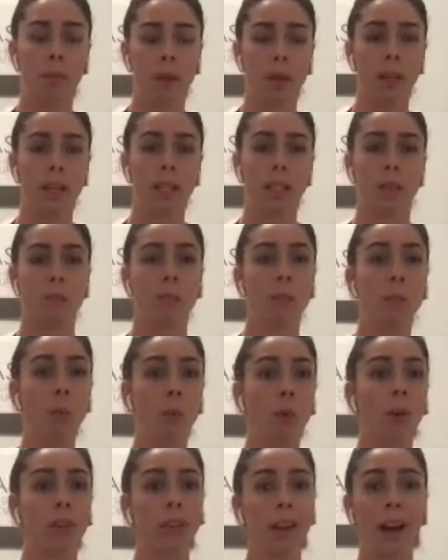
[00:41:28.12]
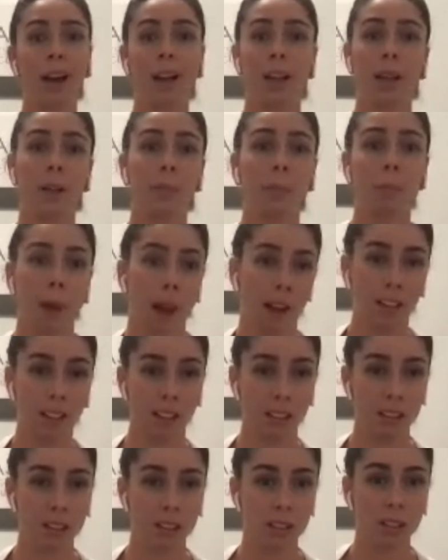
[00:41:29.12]
It's more that
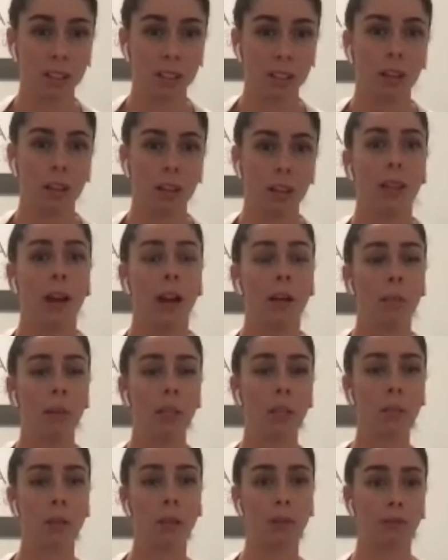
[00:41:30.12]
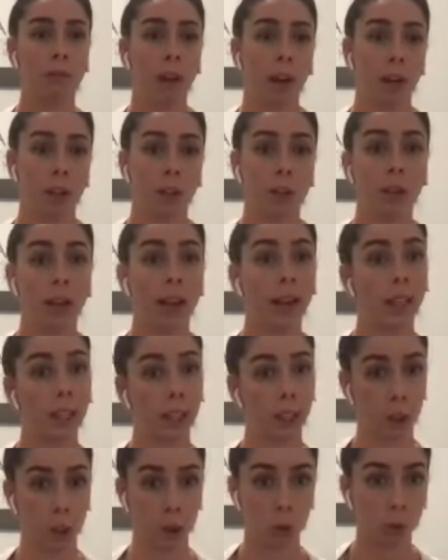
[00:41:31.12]
imbalance. That might be a factor that
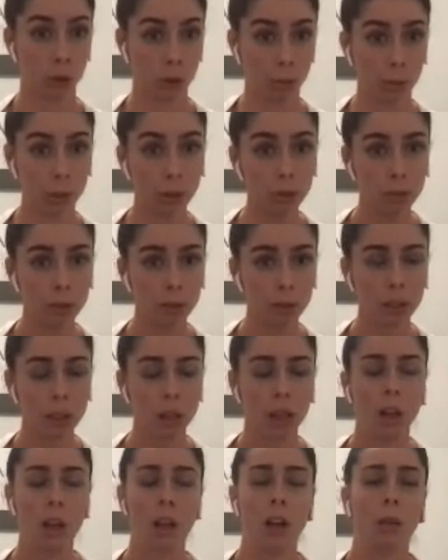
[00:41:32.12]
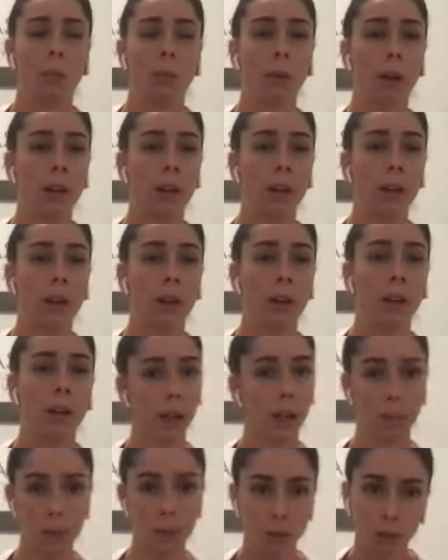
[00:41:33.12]
contributes, but
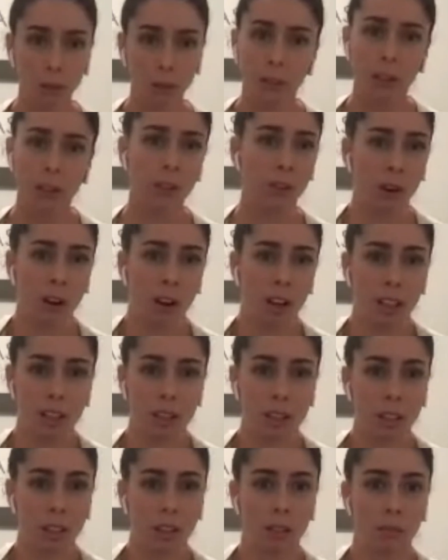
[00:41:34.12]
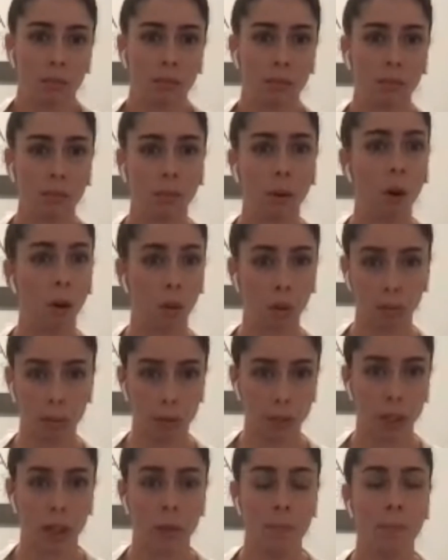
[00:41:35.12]
absolutely not all of
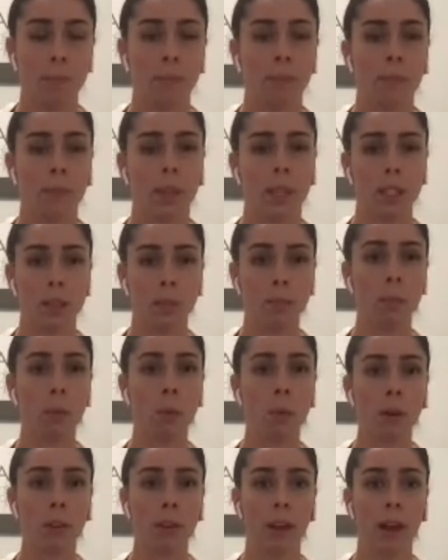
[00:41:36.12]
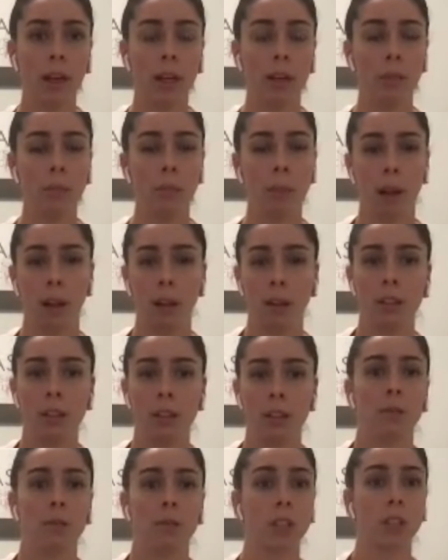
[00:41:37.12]
the time. It's more that imbalance
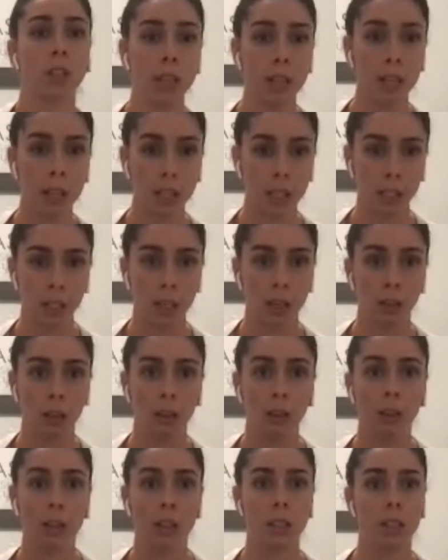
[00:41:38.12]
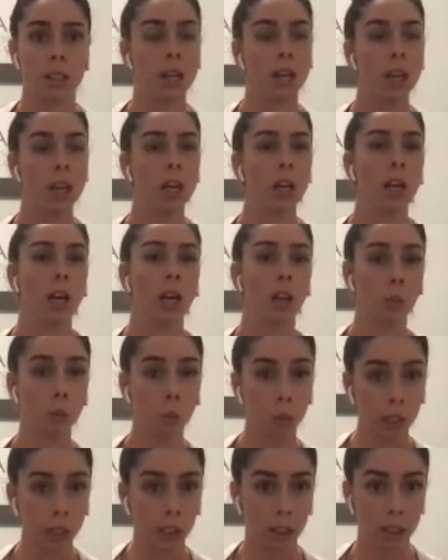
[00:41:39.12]
of tightness in areas and
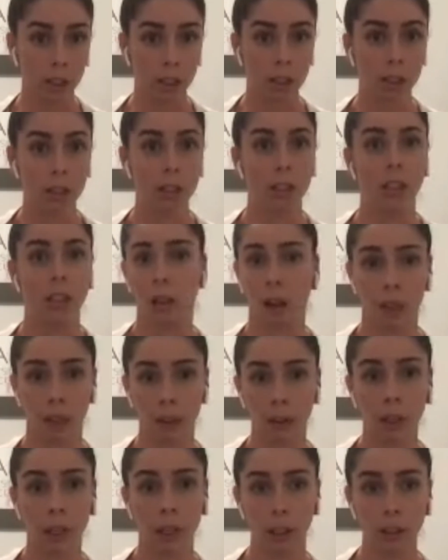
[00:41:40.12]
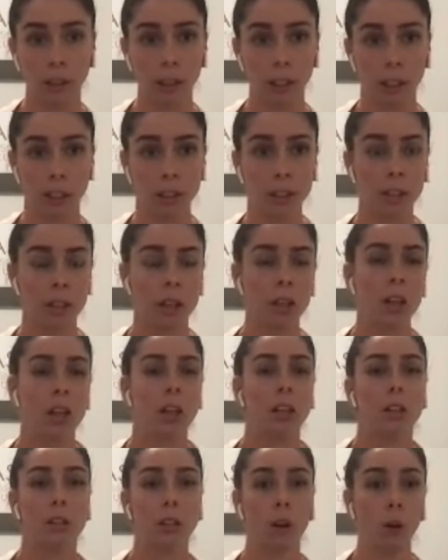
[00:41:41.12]
weakness in other areas.
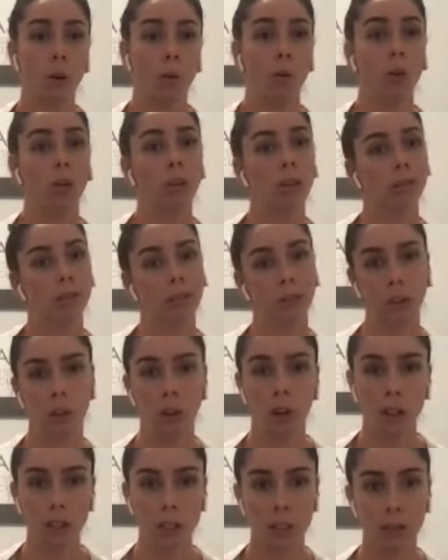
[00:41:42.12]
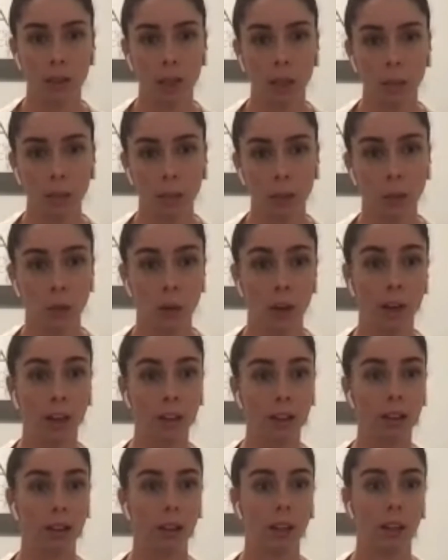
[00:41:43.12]
So lots of hip
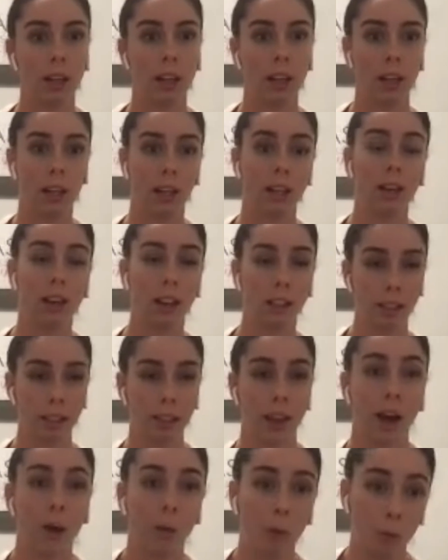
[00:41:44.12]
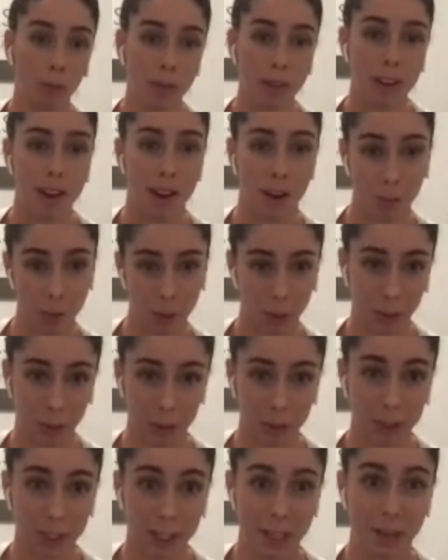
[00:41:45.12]
strength, and that will be
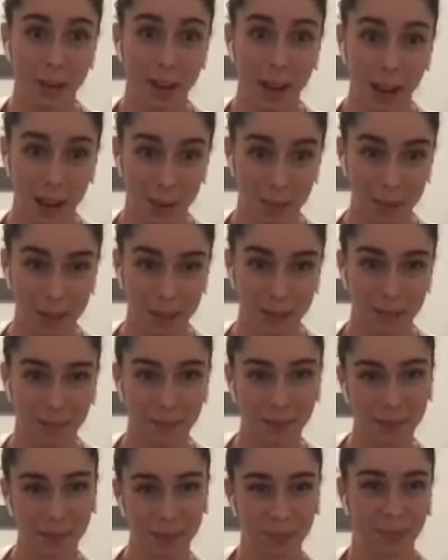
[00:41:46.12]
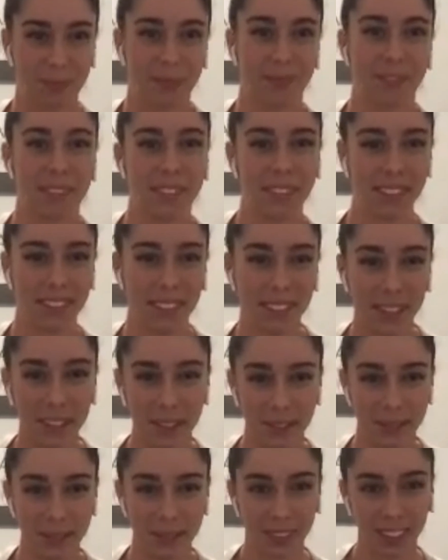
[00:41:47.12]
absolutely happy.
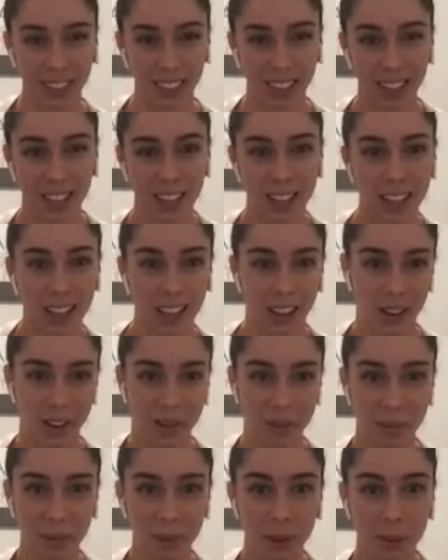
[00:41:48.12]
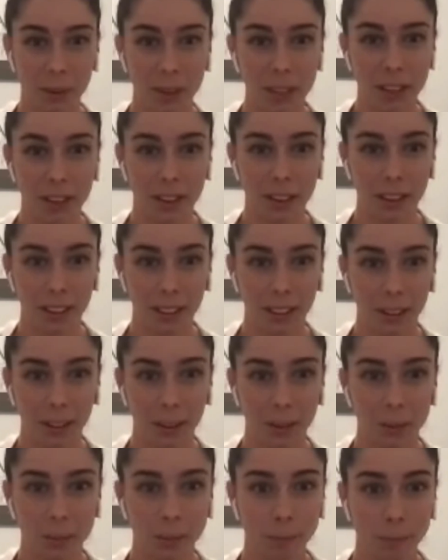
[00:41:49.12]
Okay, what do we got
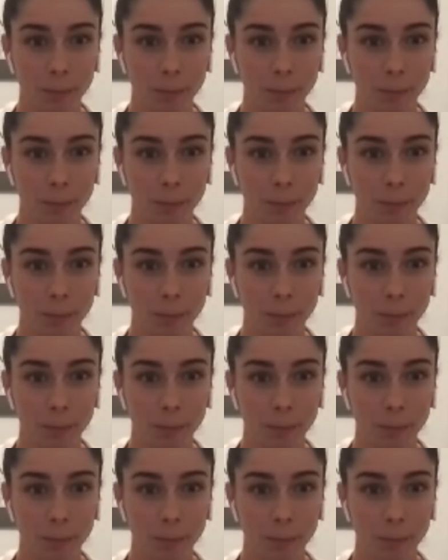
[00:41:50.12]
here?